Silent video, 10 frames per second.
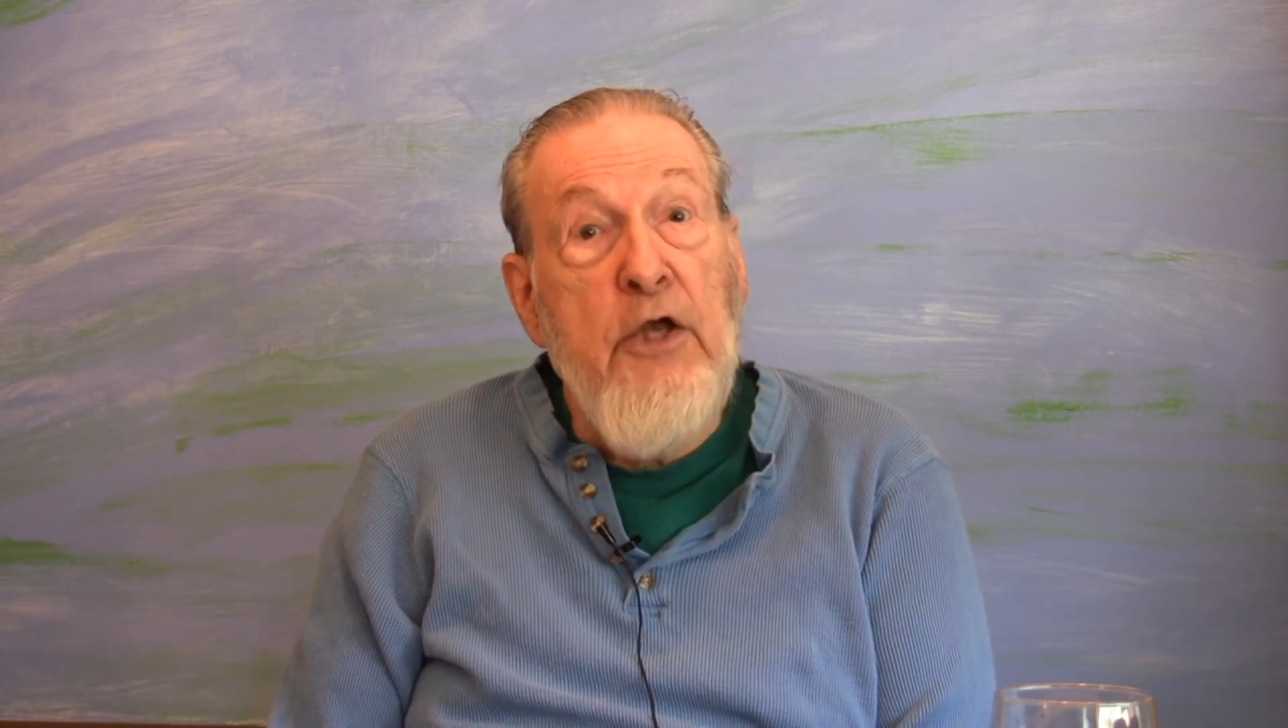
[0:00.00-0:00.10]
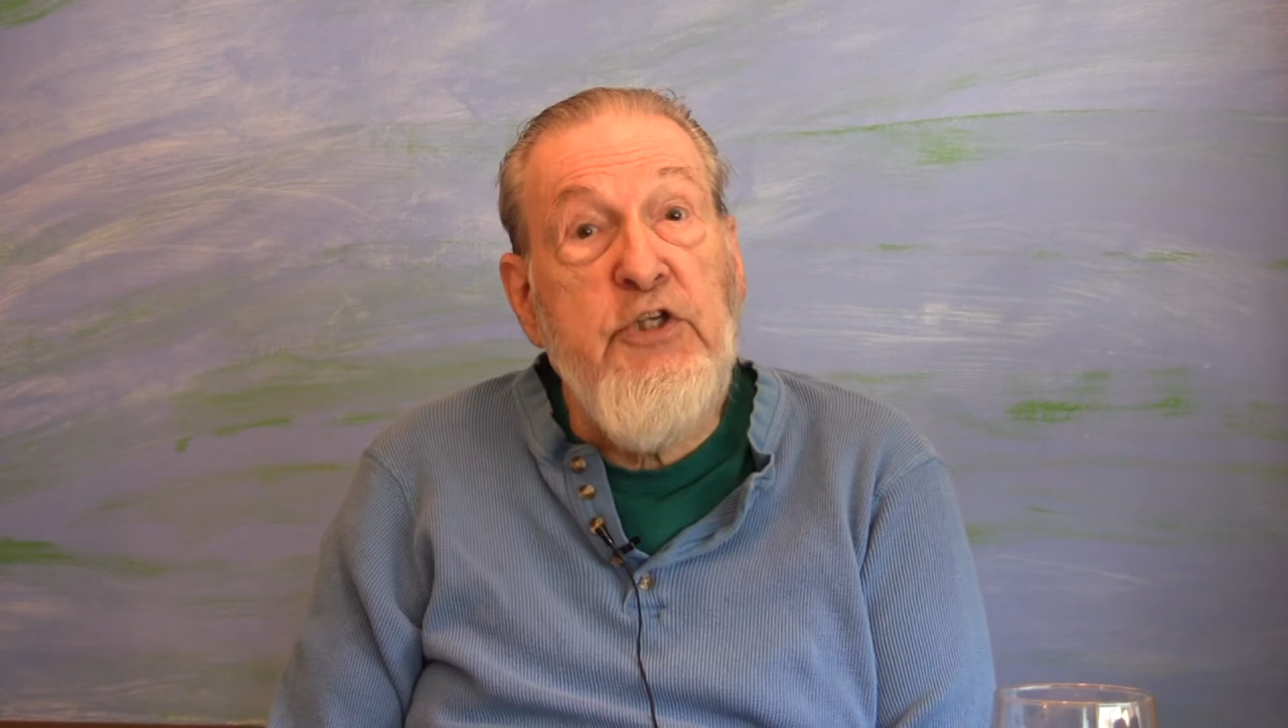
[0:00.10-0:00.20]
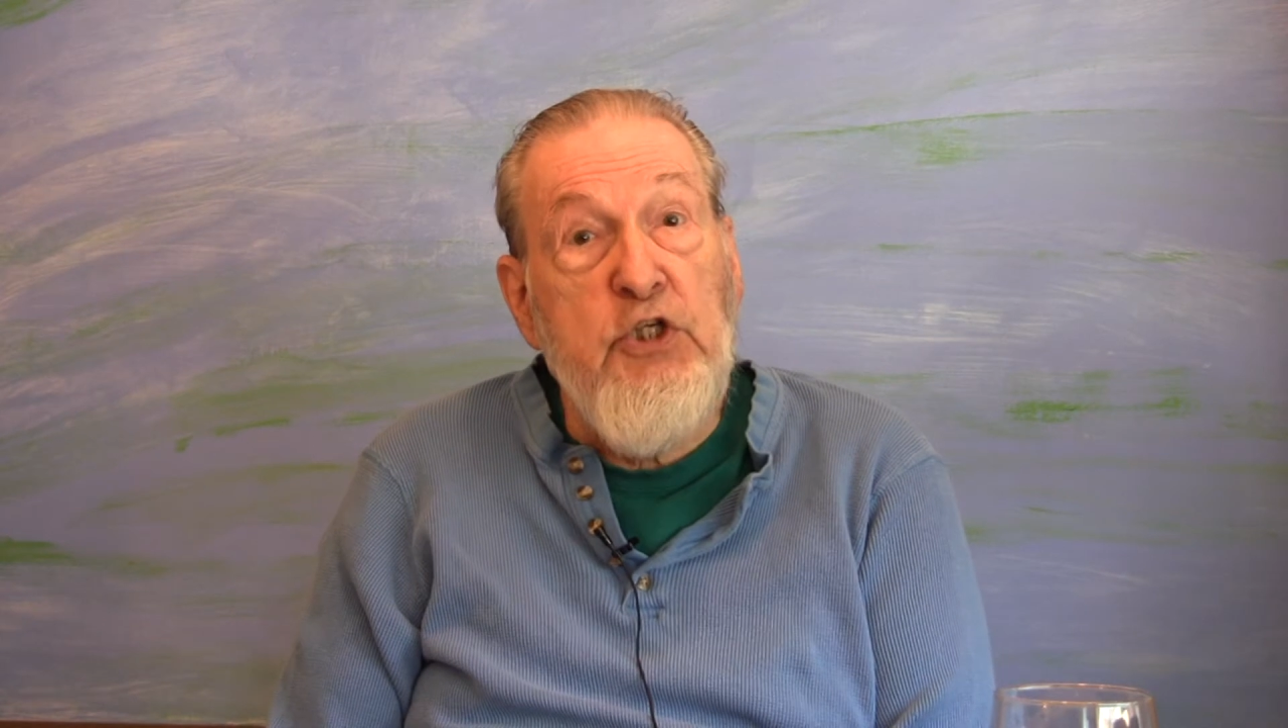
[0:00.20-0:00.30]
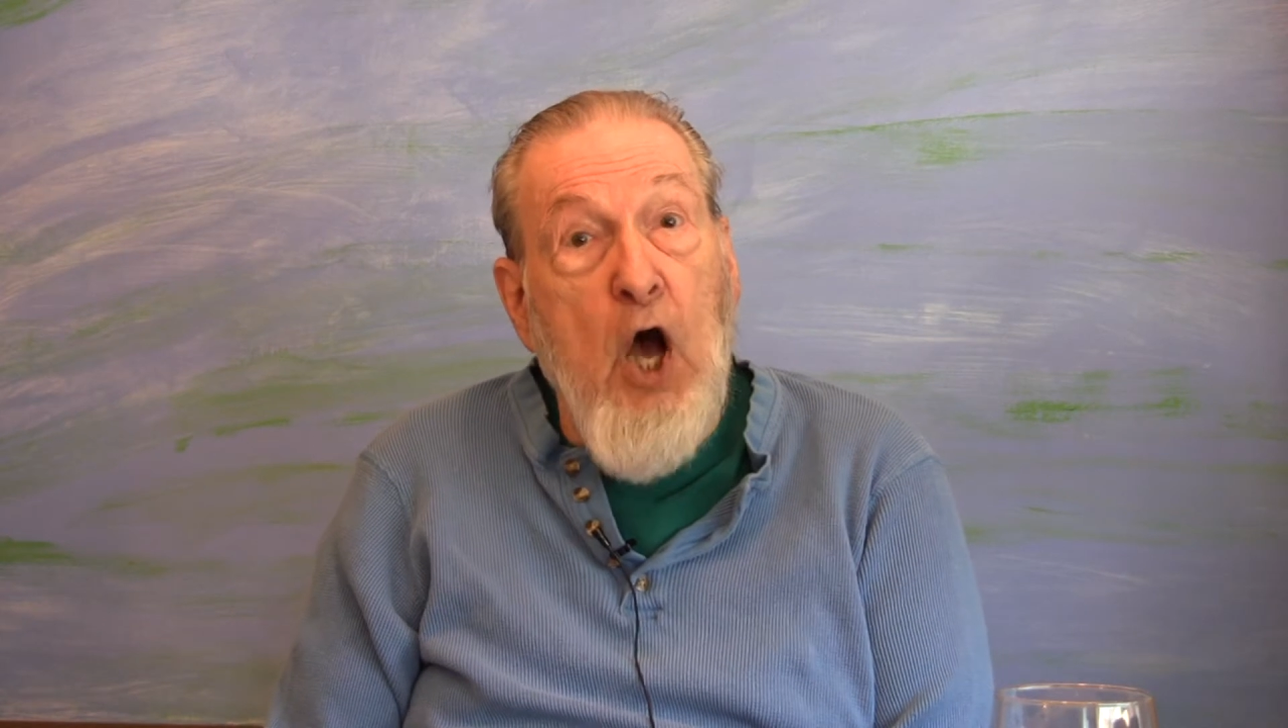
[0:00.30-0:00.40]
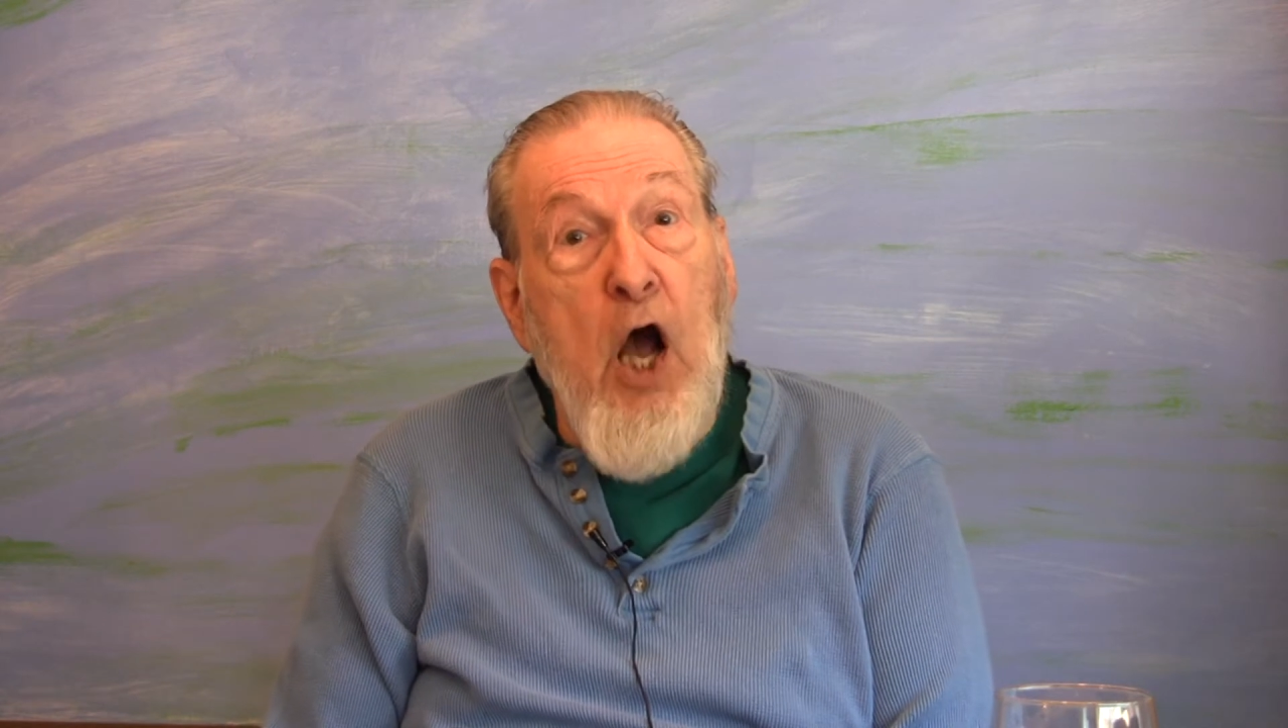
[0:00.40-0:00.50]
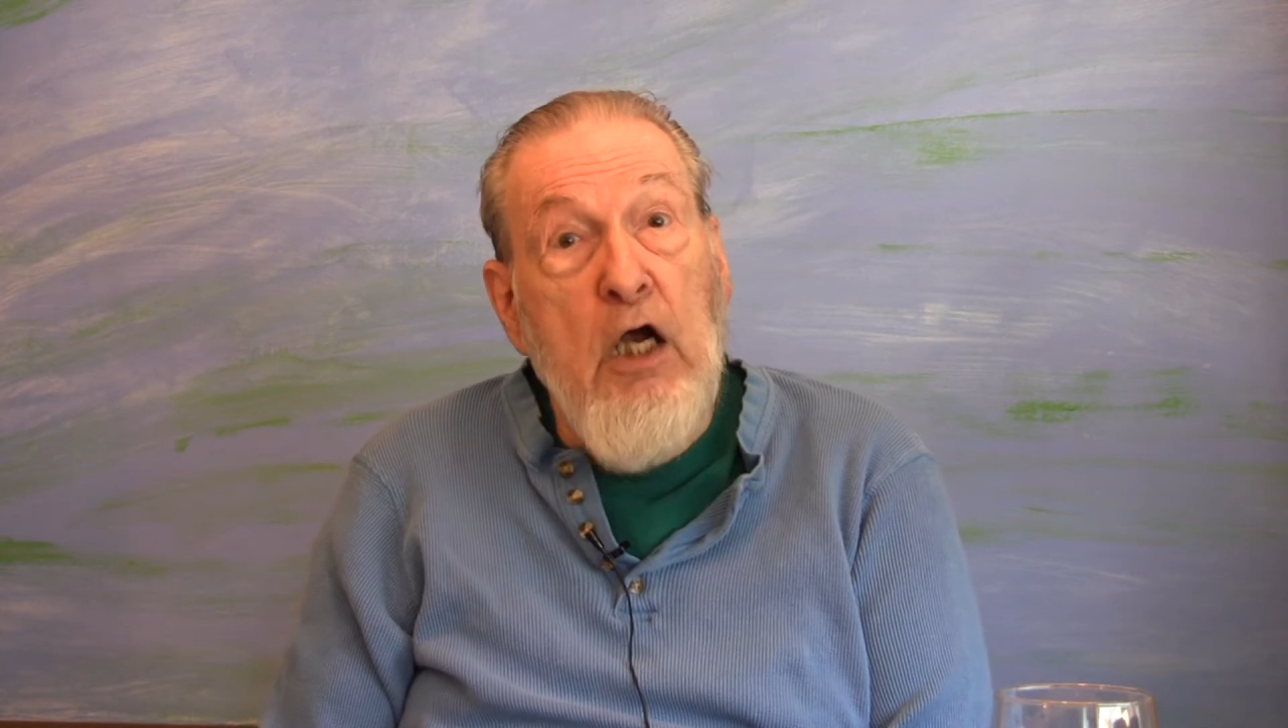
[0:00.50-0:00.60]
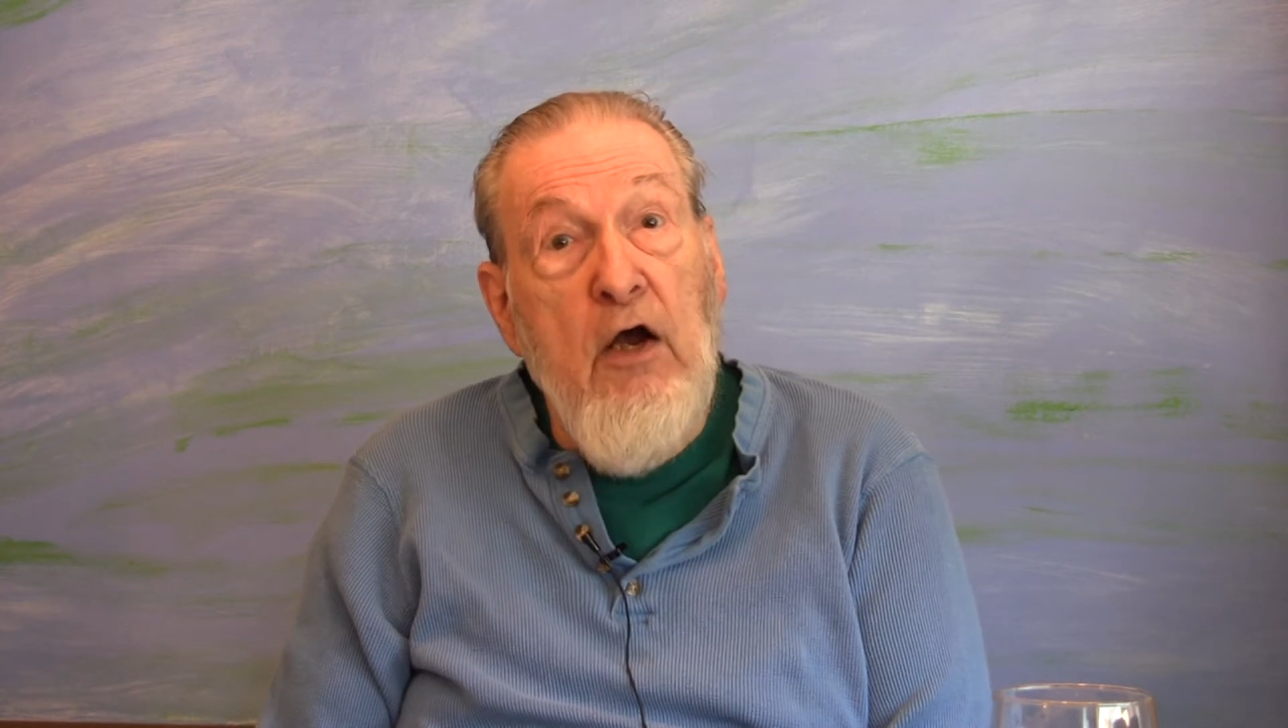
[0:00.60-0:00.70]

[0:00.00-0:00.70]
stalk